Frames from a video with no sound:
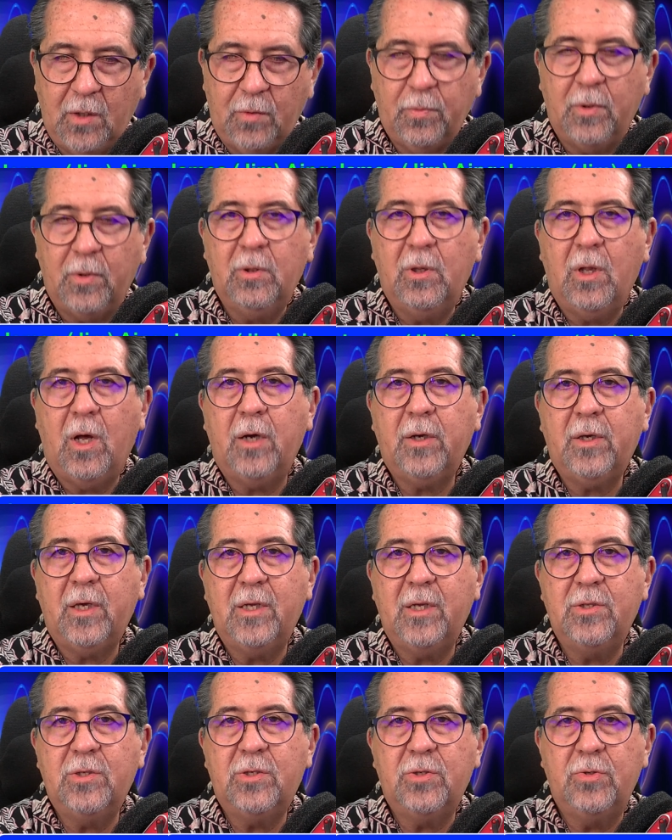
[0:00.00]
it will log
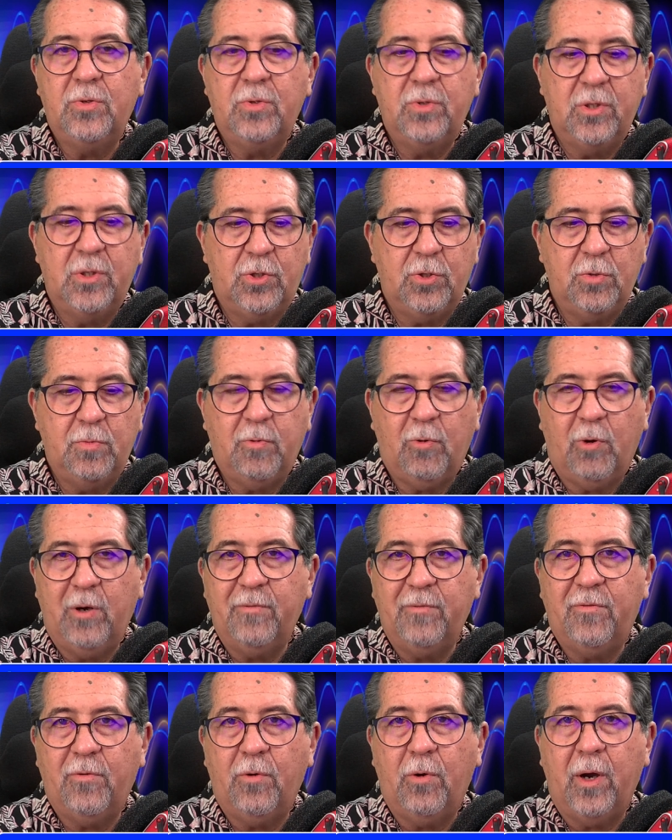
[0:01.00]
into the
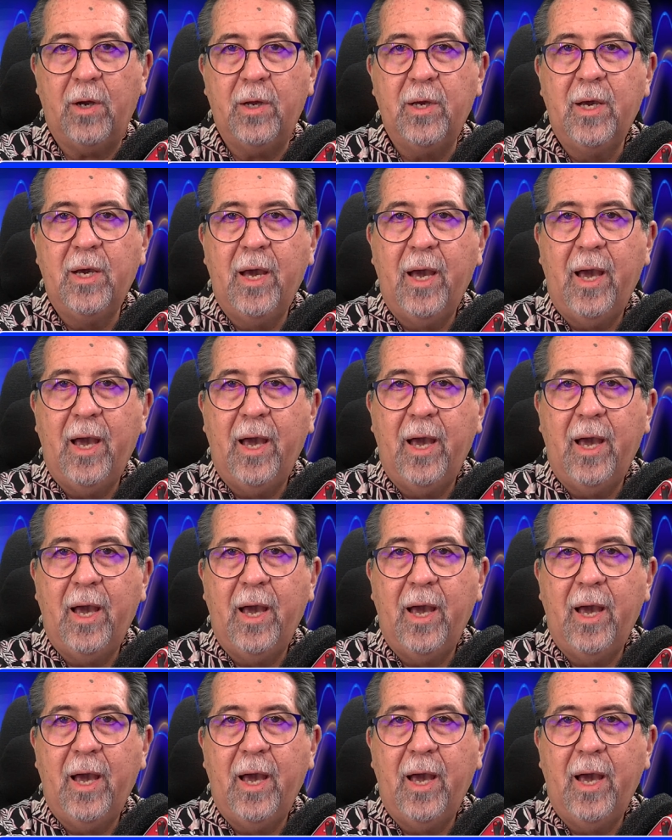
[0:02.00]
2.4.